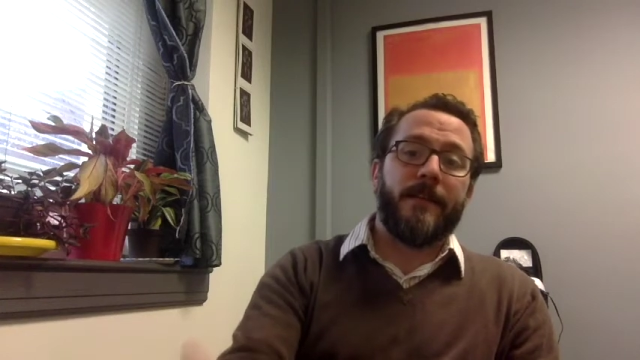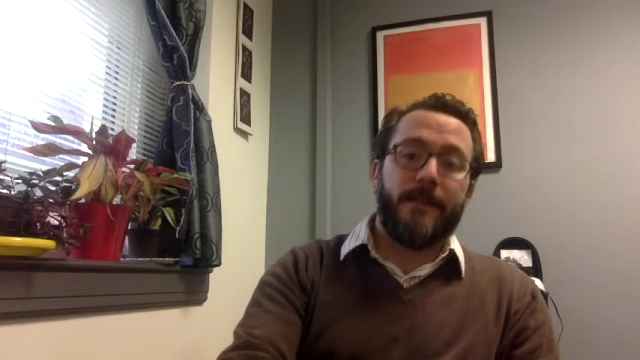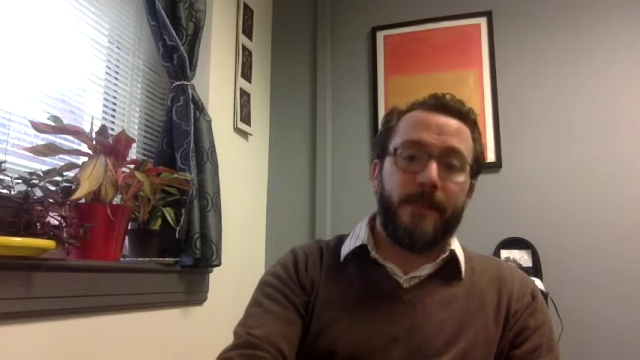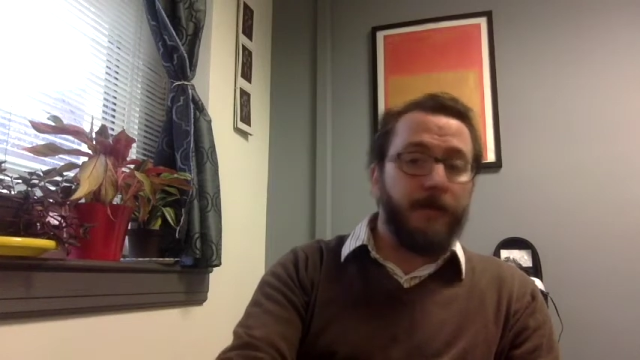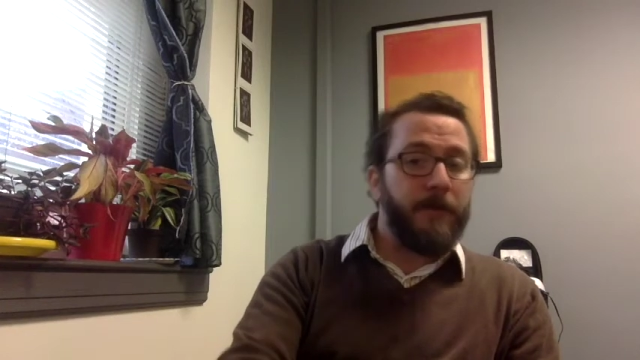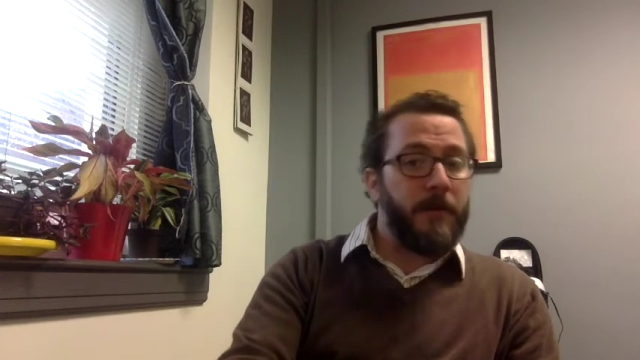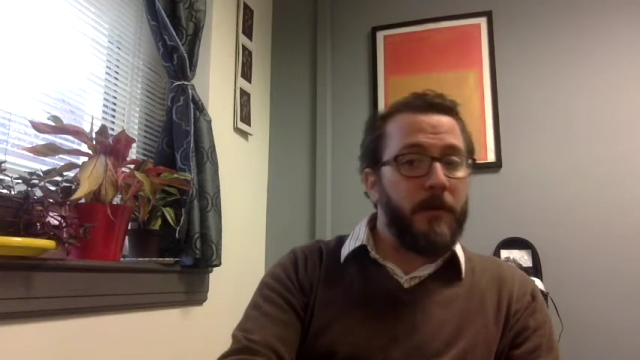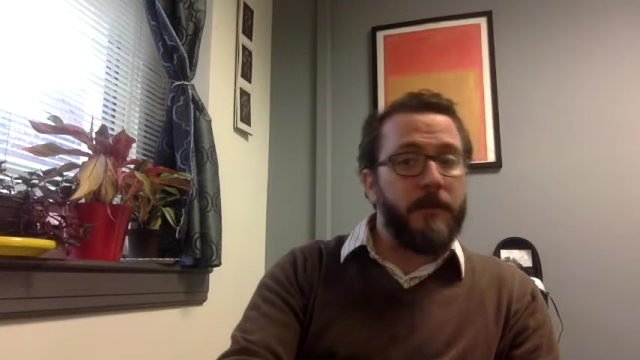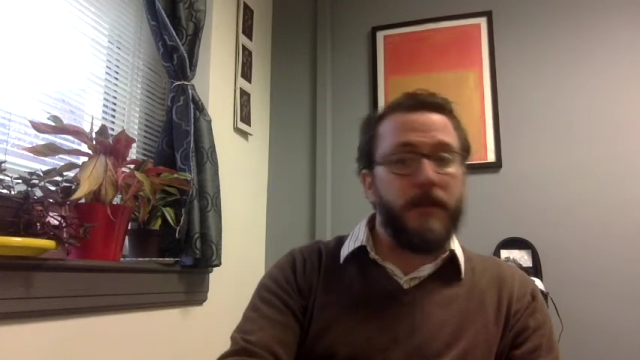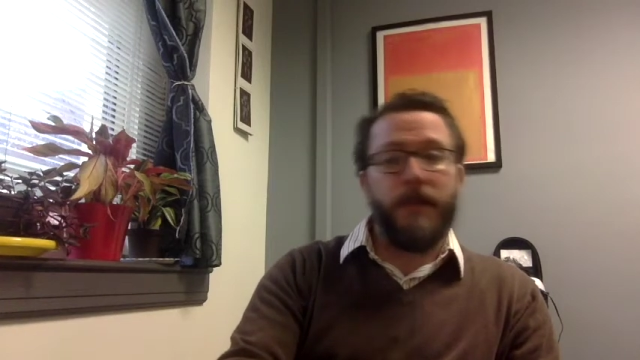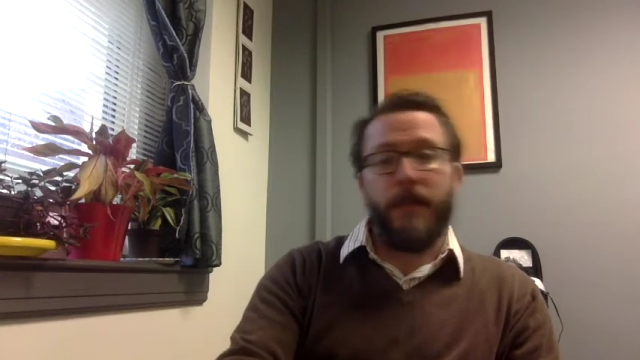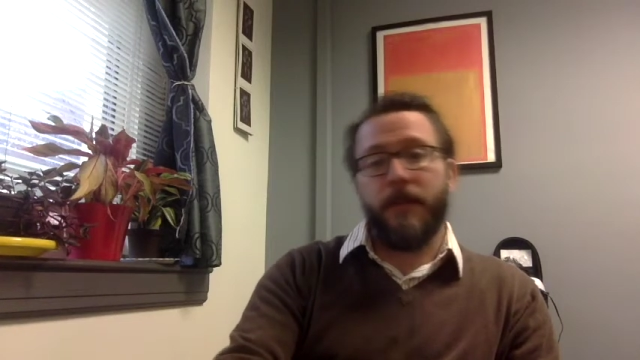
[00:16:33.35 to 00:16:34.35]
difficult
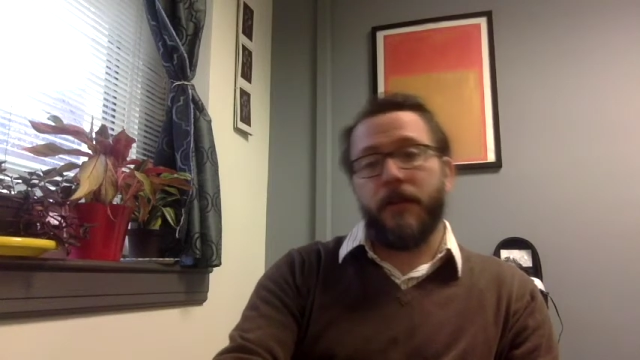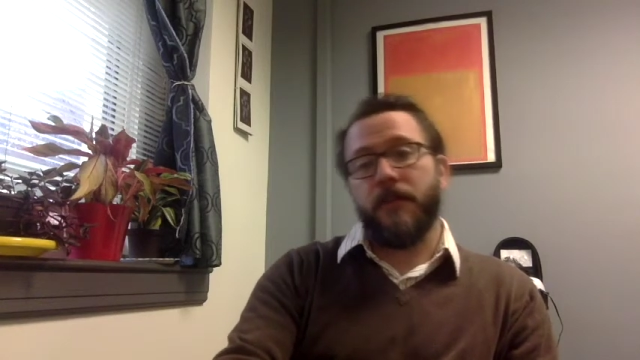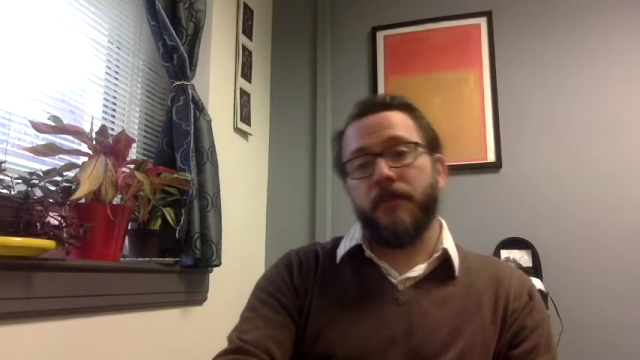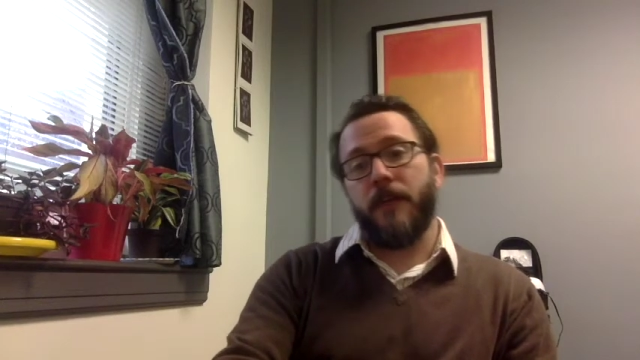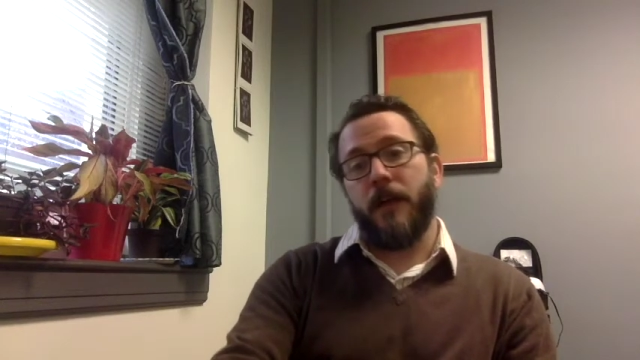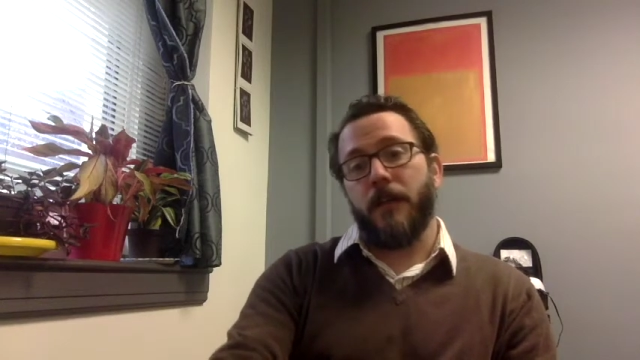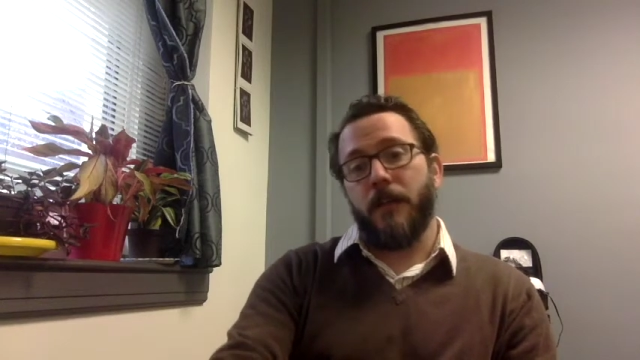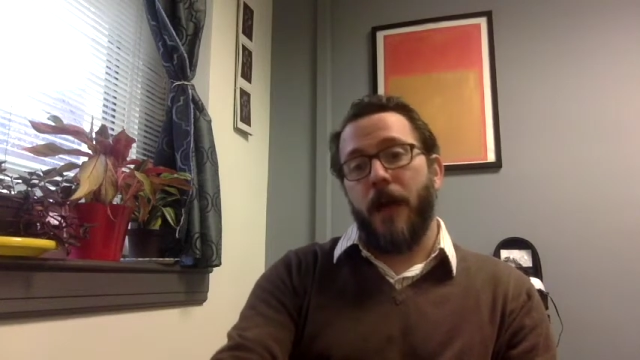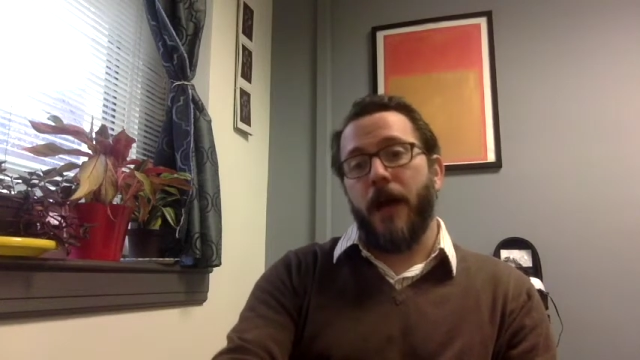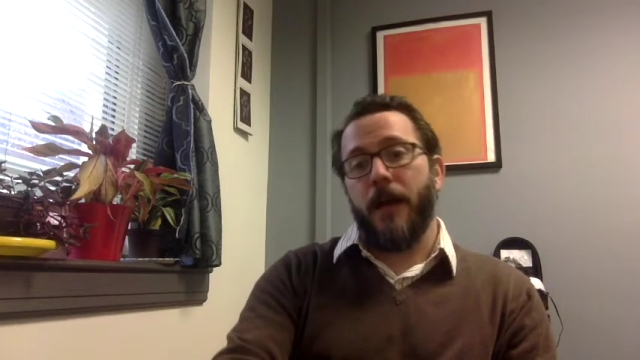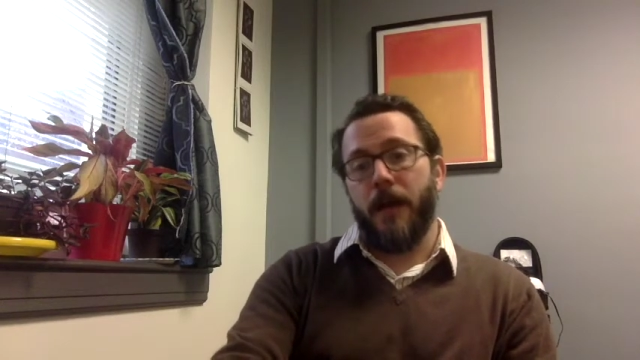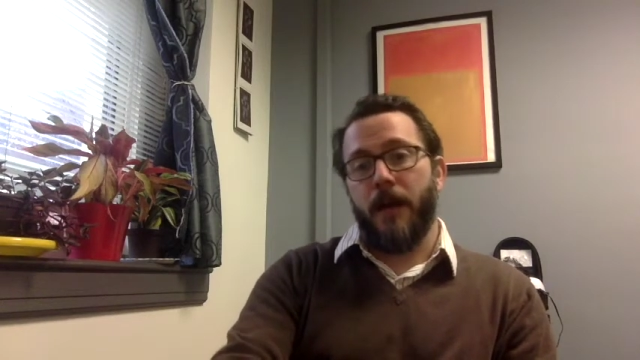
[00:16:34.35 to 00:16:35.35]
and that there's a
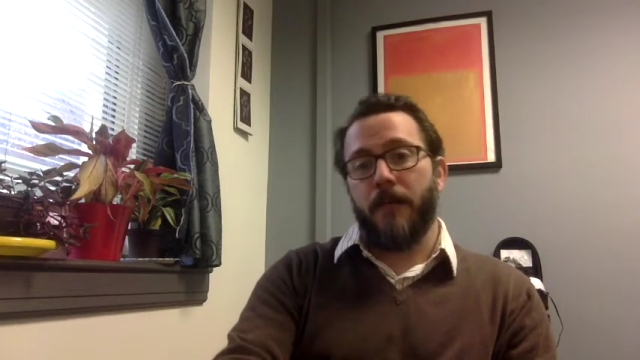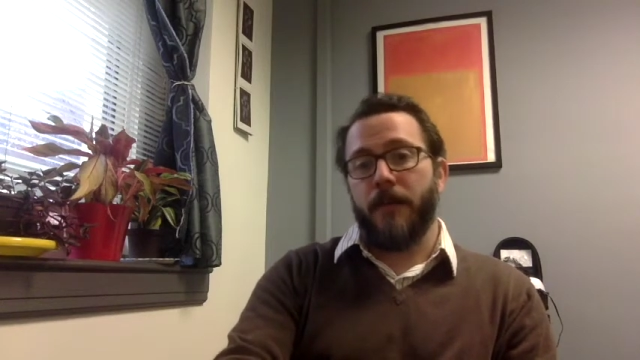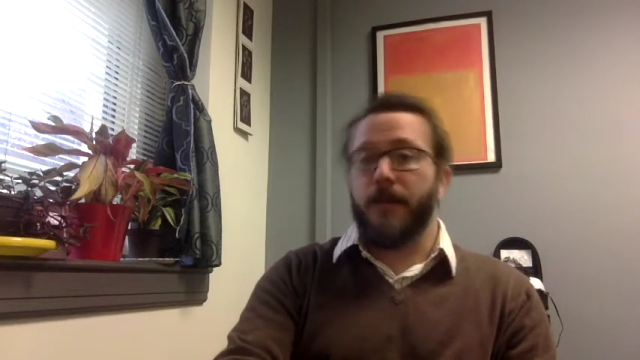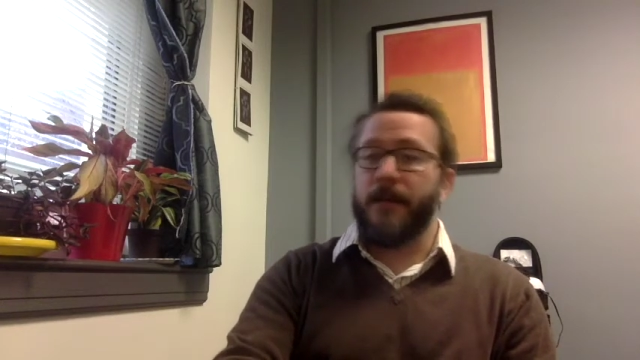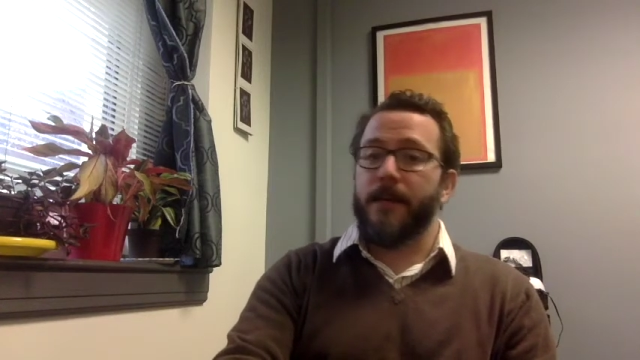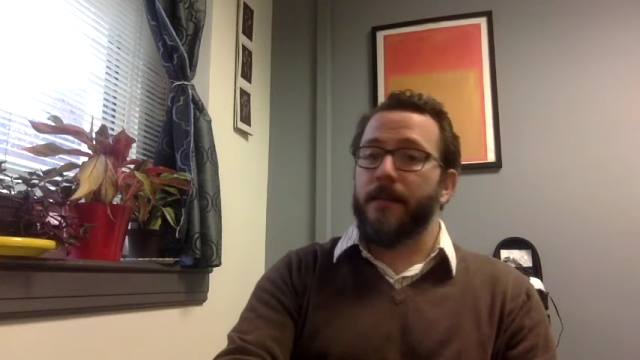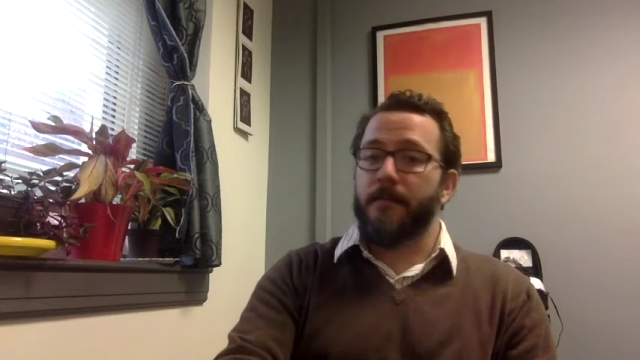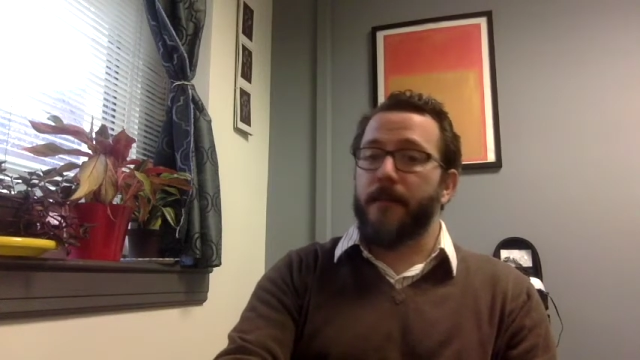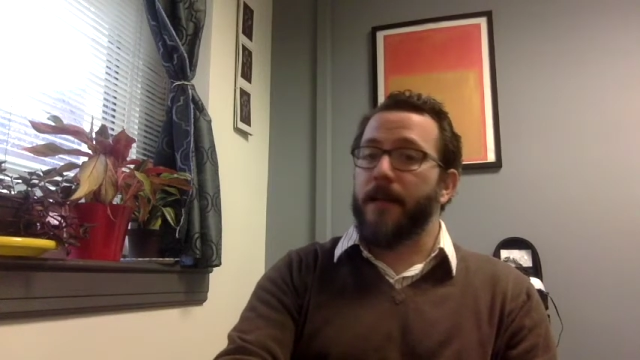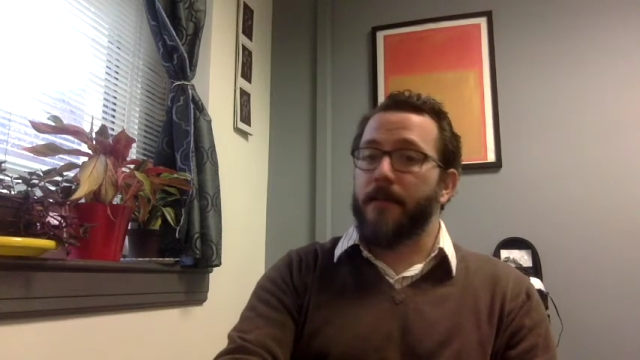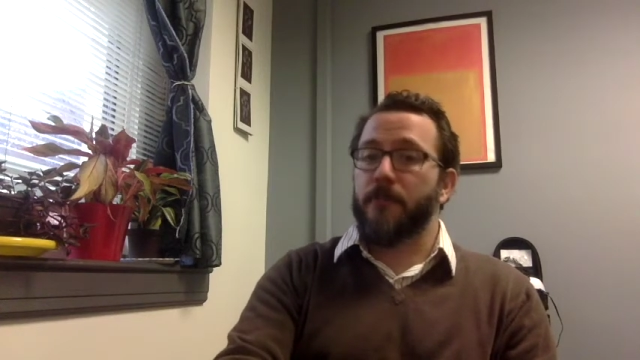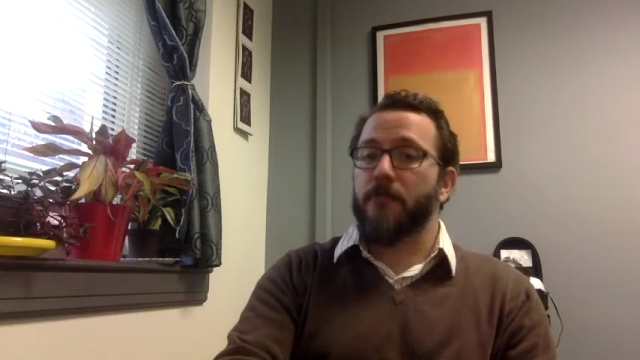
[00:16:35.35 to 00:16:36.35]
lot of it, and
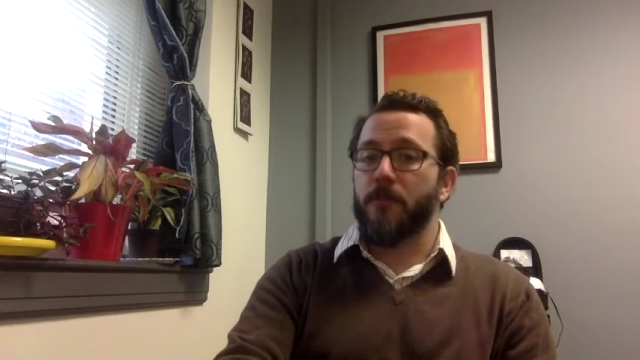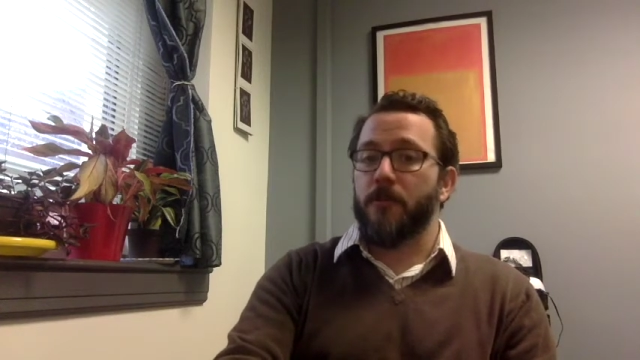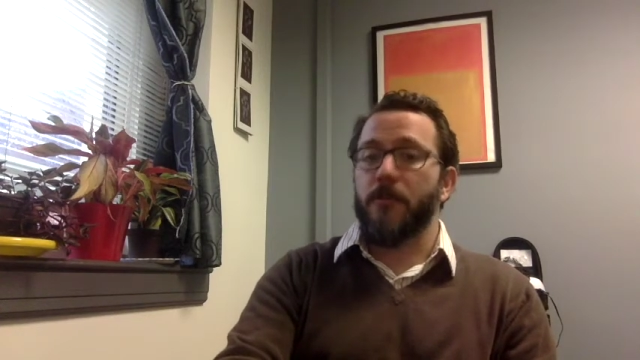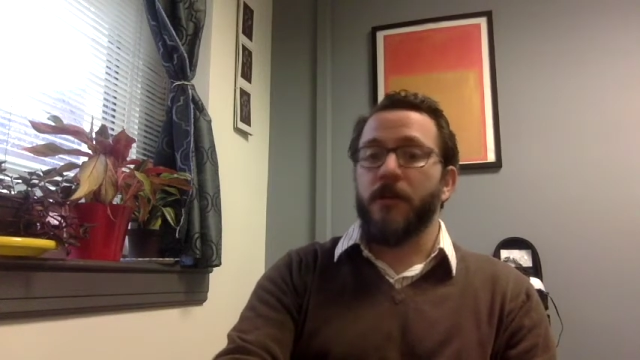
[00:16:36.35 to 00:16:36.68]
that's true.